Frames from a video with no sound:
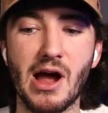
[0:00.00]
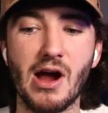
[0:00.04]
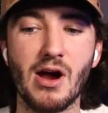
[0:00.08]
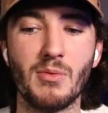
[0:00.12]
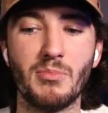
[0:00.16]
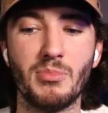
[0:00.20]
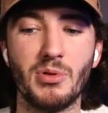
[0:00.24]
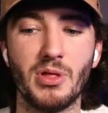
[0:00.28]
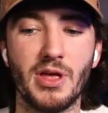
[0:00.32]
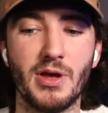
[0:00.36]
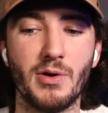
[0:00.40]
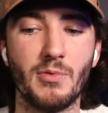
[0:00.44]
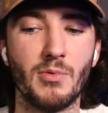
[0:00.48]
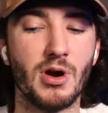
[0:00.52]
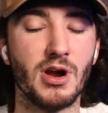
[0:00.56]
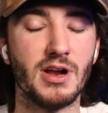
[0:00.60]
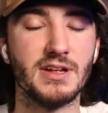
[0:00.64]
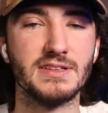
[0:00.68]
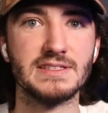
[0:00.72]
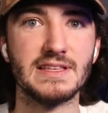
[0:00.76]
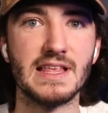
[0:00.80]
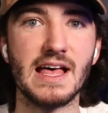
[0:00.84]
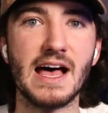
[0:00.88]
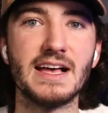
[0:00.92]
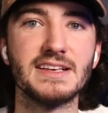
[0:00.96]
play, where
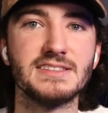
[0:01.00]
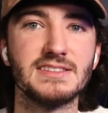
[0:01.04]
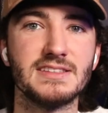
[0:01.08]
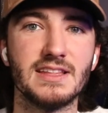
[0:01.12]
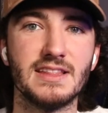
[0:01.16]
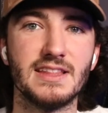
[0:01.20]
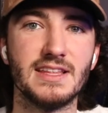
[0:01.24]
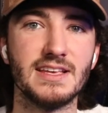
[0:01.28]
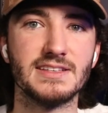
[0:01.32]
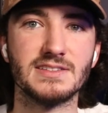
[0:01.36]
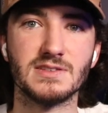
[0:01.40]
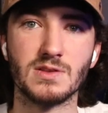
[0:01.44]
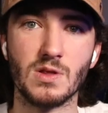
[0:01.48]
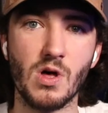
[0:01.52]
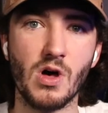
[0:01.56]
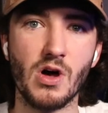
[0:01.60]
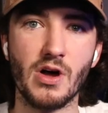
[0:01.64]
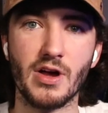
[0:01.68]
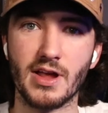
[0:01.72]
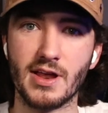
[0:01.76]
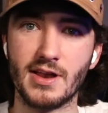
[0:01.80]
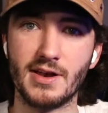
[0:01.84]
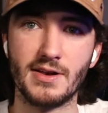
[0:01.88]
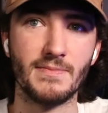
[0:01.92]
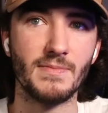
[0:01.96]
it's lasted this
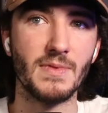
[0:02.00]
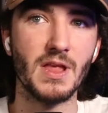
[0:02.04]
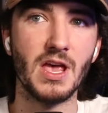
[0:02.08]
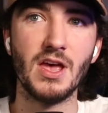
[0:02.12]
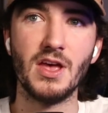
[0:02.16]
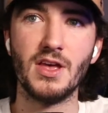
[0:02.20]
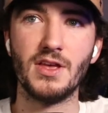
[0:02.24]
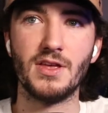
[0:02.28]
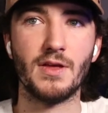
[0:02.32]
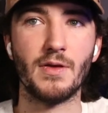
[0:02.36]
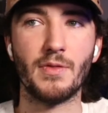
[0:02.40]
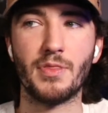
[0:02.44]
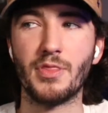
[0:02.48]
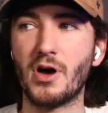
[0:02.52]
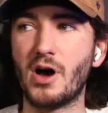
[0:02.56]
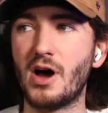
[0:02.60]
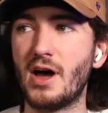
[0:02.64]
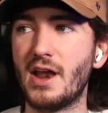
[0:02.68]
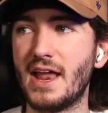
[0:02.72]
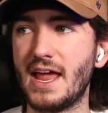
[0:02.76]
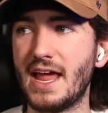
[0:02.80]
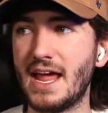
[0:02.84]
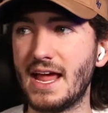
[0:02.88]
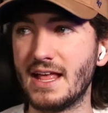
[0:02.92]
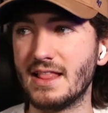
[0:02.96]
long and you
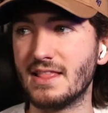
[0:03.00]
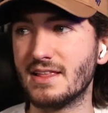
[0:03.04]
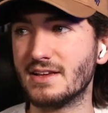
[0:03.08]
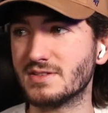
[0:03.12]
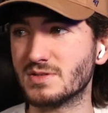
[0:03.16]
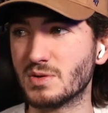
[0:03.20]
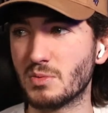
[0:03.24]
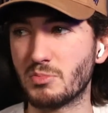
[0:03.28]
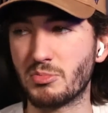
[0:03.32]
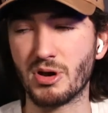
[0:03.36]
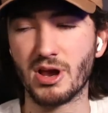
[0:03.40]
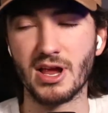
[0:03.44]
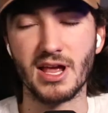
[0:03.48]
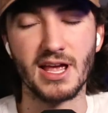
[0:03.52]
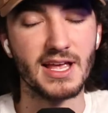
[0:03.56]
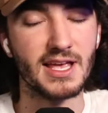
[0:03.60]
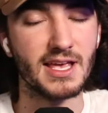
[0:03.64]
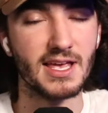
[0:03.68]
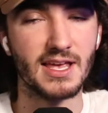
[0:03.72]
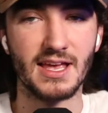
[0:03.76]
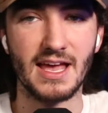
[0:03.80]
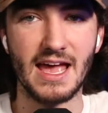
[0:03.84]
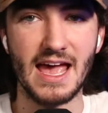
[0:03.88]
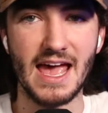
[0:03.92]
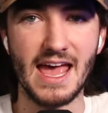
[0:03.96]
thought, hey, this will
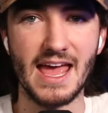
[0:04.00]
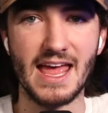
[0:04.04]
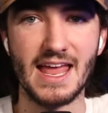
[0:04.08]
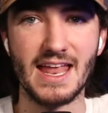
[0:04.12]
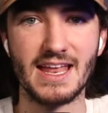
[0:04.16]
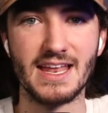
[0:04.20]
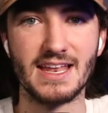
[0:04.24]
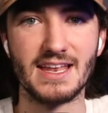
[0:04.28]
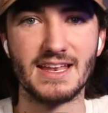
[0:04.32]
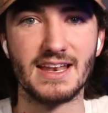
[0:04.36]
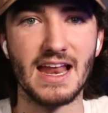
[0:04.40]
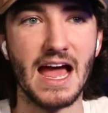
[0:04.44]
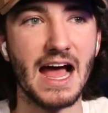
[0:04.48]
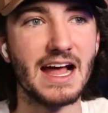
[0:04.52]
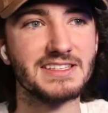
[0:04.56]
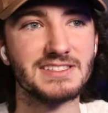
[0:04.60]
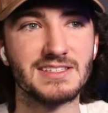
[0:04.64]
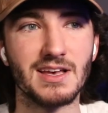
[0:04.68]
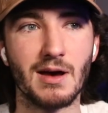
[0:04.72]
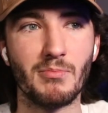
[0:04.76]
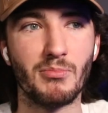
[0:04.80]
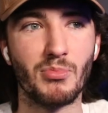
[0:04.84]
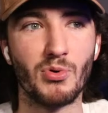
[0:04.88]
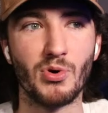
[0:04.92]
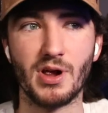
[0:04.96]
break, and at
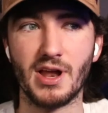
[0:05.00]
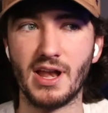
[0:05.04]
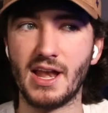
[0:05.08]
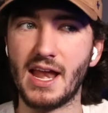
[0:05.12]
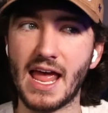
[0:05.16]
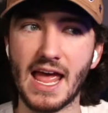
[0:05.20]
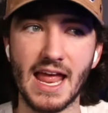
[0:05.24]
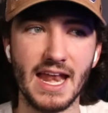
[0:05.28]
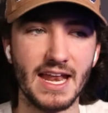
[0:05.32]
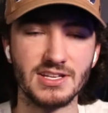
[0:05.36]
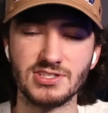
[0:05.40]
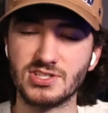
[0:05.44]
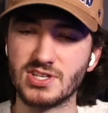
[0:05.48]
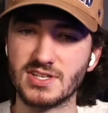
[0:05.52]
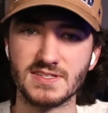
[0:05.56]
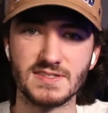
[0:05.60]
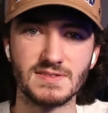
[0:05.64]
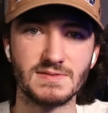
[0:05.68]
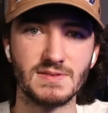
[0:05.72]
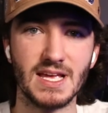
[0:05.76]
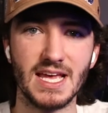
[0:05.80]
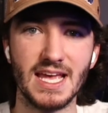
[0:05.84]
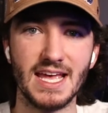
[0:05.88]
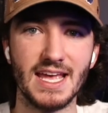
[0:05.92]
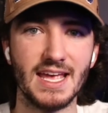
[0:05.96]
some point, and it
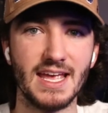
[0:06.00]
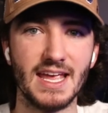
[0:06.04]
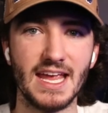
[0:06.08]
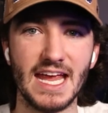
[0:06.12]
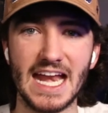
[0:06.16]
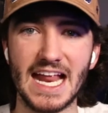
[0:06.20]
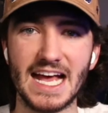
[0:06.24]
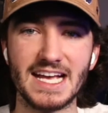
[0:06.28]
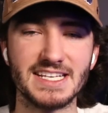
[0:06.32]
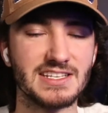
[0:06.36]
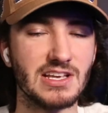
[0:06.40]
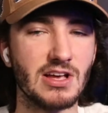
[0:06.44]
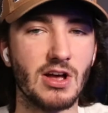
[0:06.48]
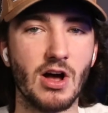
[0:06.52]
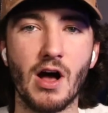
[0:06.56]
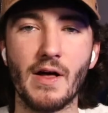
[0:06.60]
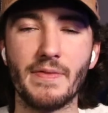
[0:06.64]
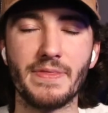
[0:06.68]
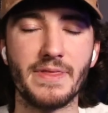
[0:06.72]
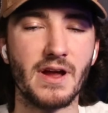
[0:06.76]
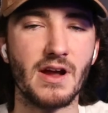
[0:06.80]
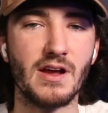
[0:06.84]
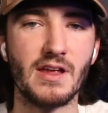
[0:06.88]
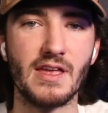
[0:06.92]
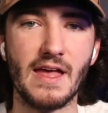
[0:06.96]
hasn't got
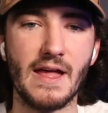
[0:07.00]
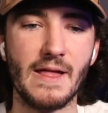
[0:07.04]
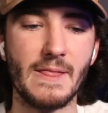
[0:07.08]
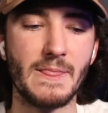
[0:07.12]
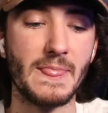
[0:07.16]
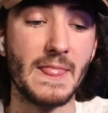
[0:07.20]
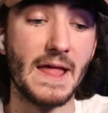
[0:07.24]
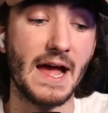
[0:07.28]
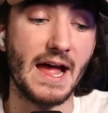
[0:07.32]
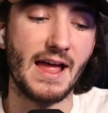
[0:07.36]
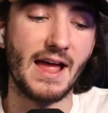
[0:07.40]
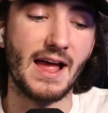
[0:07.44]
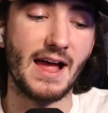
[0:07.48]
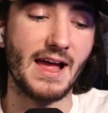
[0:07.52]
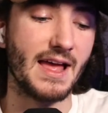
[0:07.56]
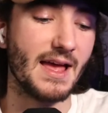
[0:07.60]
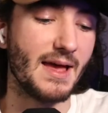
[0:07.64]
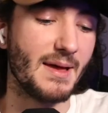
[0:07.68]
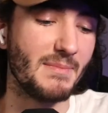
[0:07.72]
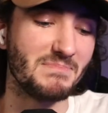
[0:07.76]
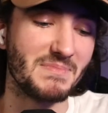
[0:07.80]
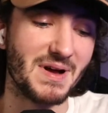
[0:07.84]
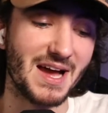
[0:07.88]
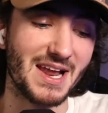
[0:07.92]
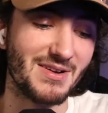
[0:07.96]
there yet.
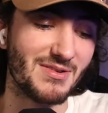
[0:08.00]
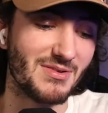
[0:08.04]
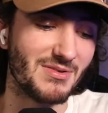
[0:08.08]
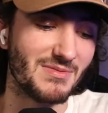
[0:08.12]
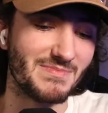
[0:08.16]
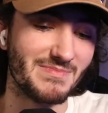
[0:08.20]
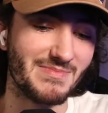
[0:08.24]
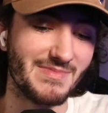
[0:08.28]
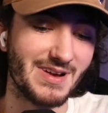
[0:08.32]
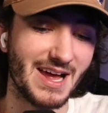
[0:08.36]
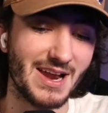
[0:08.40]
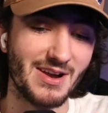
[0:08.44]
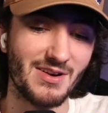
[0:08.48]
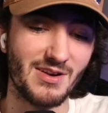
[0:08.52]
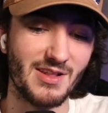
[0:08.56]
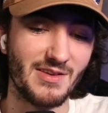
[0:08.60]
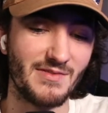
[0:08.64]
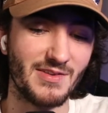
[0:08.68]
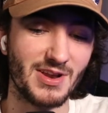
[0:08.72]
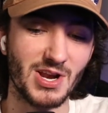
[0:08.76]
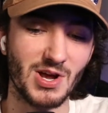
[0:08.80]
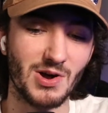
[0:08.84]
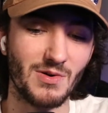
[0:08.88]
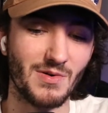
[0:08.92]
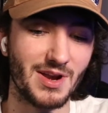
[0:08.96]
I don't
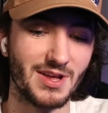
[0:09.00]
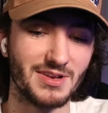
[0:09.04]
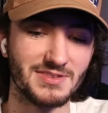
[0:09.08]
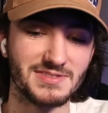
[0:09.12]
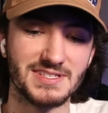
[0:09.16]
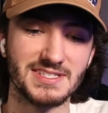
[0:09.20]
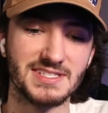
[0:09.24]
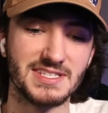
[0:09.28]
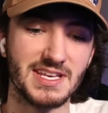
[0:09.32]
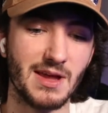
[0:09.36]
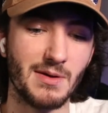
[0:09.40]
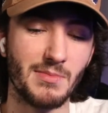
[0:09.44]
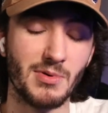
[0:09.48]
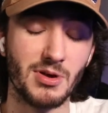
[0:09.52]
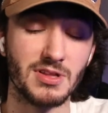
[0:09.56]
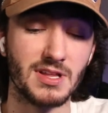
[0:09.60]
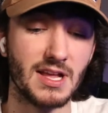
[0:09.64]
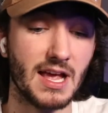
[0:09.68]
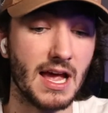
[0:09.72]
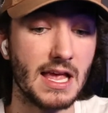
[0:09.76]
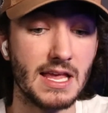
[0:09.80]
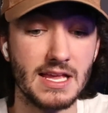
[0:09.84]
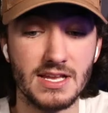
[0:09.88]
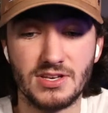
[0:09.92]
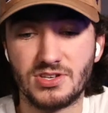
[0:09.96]
even know what else to say about the
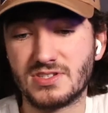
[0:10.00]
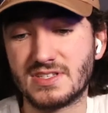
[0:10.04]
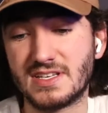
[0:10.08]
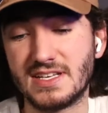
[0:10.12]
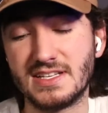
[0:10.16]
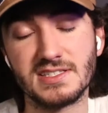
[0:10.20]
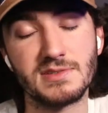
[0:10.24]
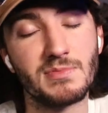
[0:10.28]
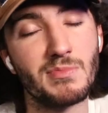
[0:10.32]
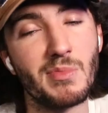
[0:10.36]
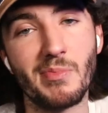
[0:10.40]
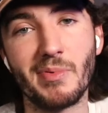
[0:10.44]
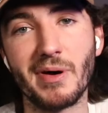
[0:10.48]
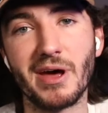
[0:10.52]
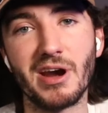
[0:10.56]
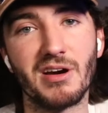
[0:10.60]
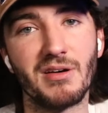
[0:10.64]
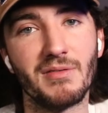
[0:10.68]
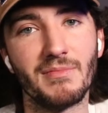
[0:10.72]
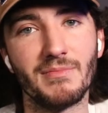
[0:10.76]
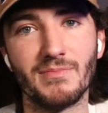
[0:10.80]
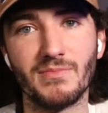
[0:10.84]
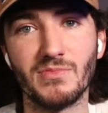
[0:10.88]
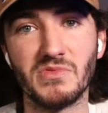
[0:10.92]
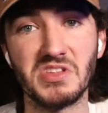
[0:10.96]
guy. He just needs to be better.
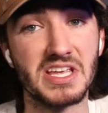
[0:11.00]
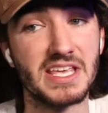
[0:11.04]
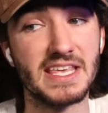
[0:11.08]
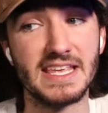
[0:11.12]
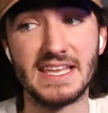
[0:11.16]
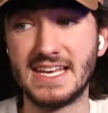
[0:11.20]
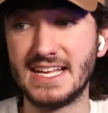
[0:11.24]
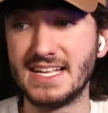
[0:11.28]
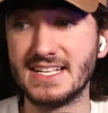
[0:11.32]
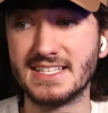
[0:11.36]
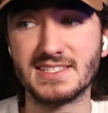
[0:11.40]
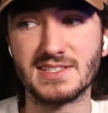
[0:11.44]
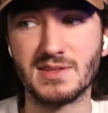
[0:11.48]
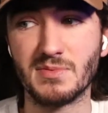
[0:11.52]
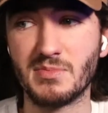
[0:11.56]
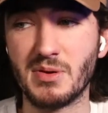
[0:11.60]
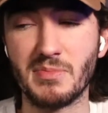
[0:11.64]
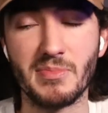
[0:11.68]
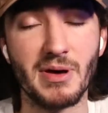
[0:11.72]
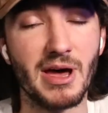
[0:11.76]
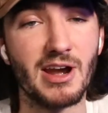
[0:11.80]
He needs to be better.